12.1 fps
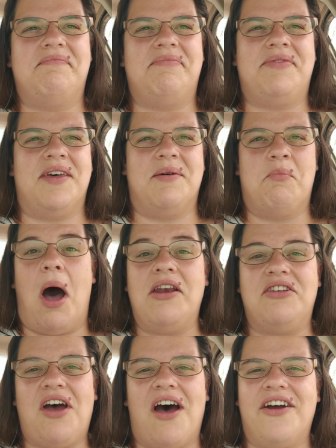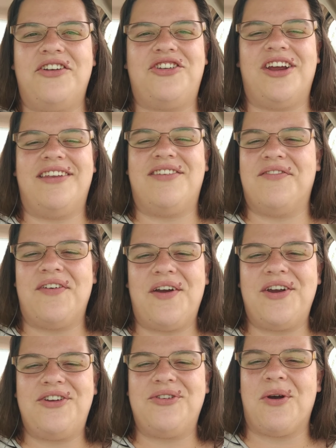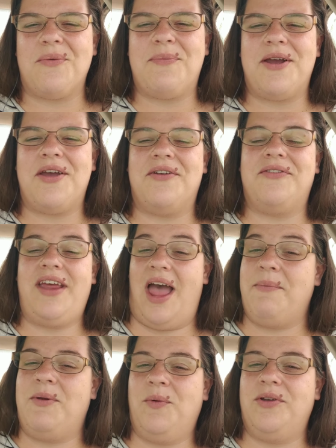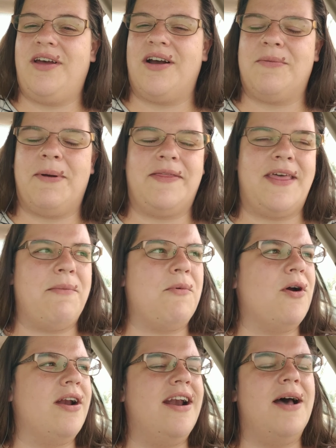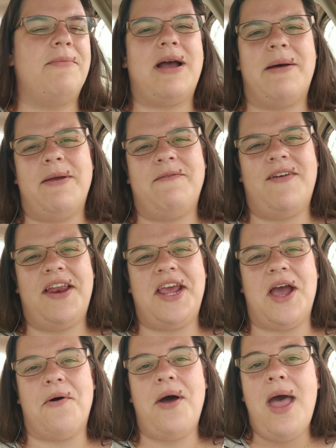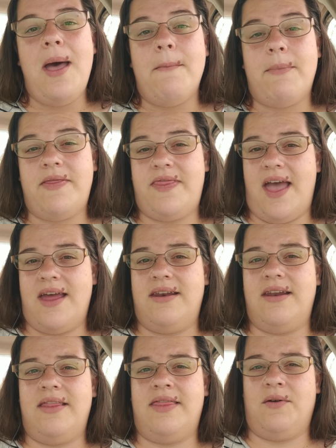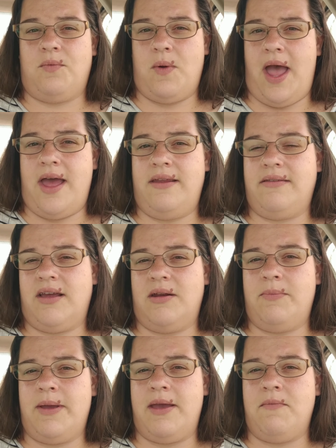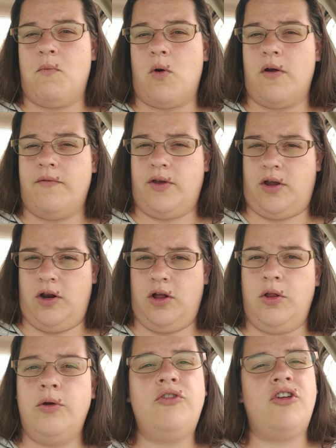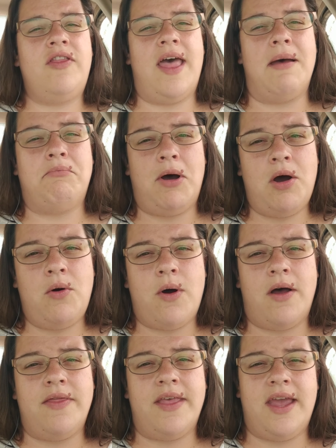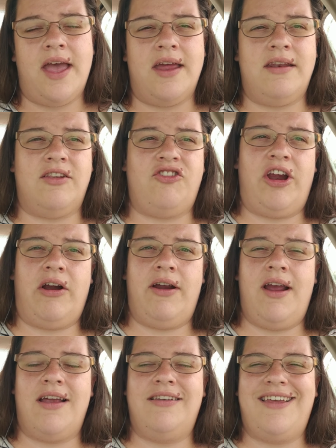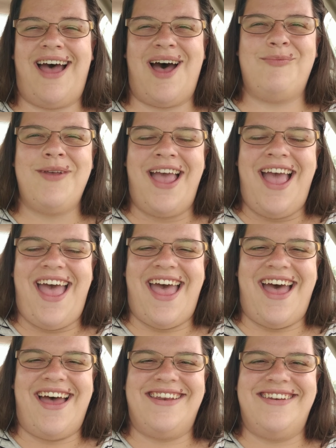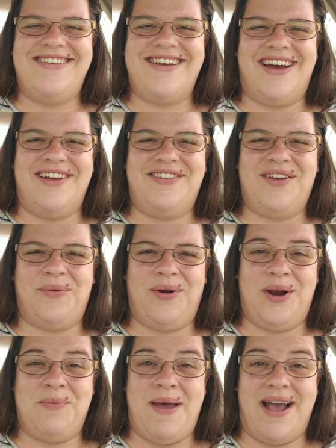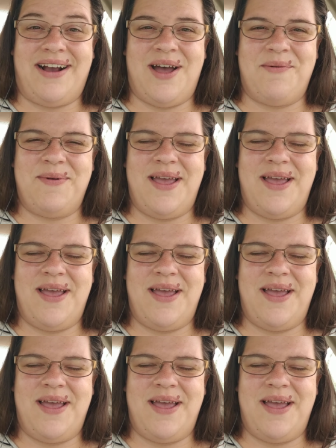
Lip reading: the montage. It's a very short period of time, and we'll talk about that more in an upcoming video. But then the red is going to be more of the conclusion, that bow on the end, the cherry on top. And so we're going to back up